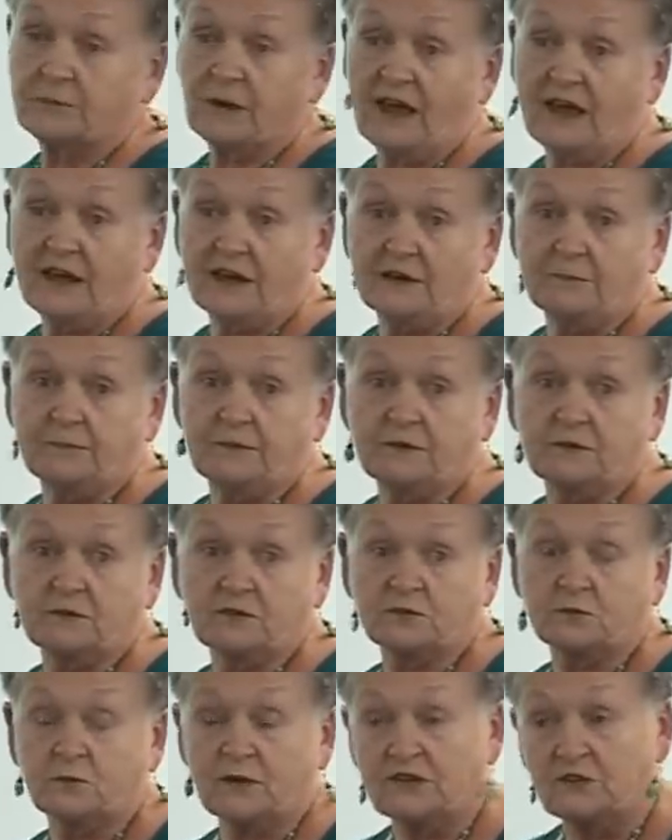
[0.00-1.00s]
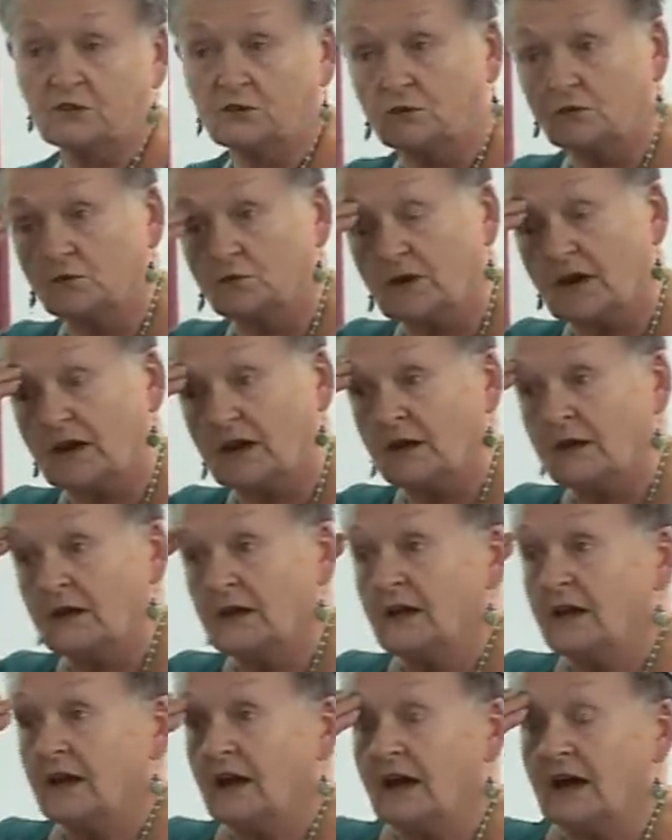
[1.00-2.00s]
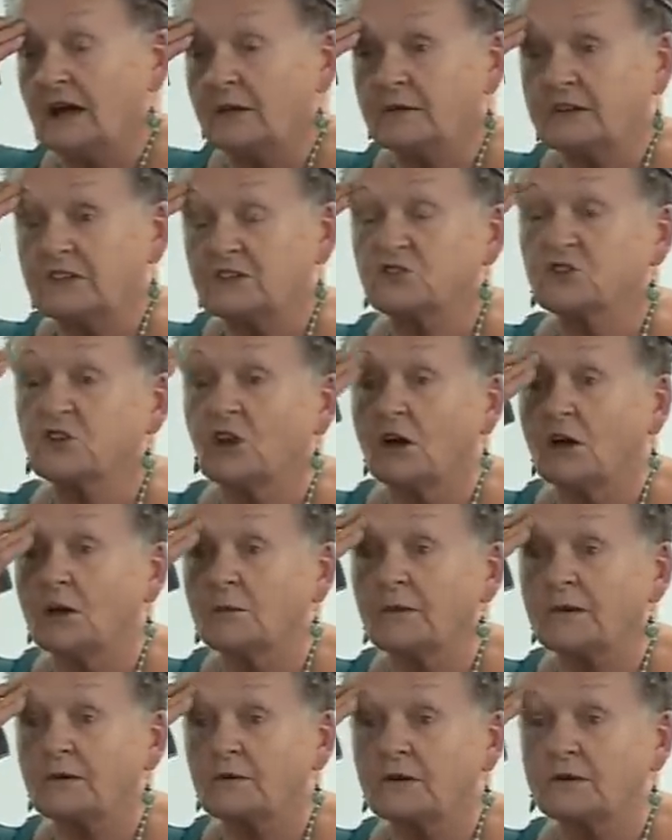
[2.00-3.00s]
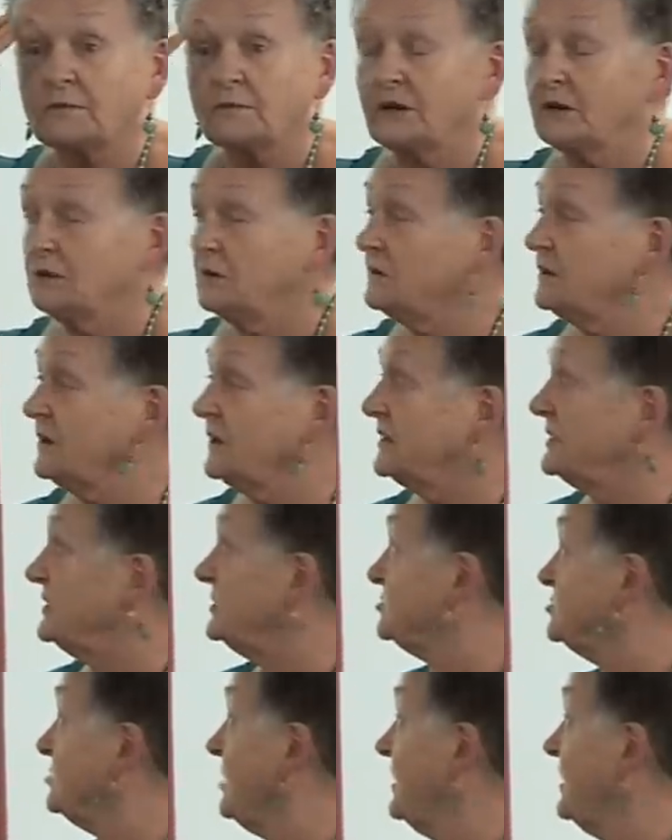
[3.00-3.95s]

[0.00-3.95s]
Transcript: the bladder, because when you're uh, um, in childbearing mode, the